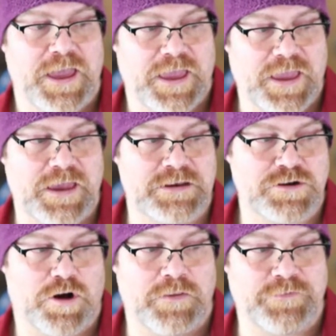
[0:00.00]
And
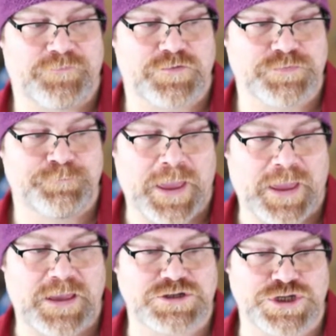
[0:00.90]
on the first
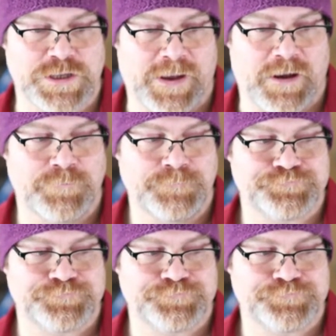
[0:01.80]
page now,